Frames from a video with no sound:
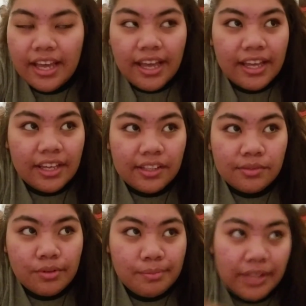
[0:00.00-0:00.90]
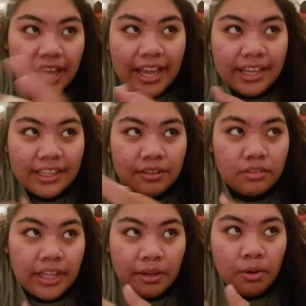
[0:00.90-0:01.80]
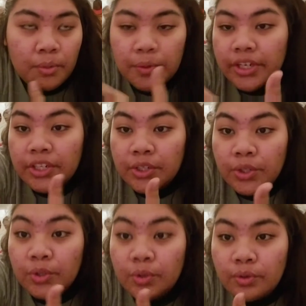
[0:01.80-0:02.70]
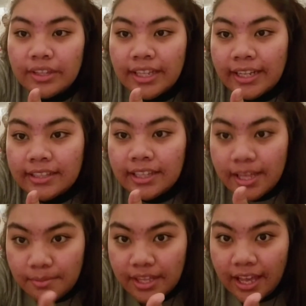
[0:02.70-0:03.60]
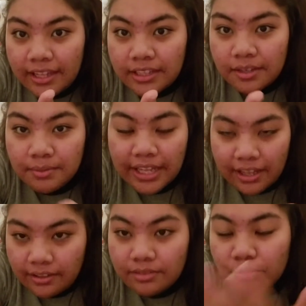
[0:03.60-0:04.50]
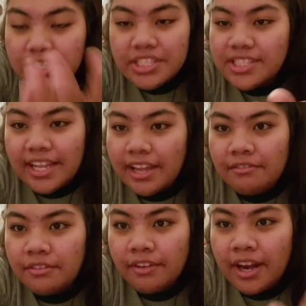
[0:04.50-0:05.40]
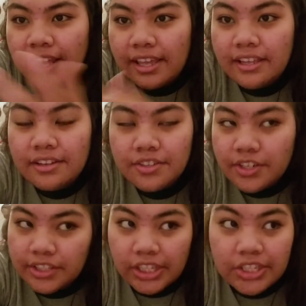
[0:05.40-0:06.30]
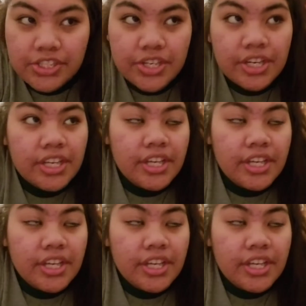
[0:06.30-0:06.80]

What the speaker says: and we plan, like, what we're gonna do in, like, the API club, like, which is, like, every Friday during lunch.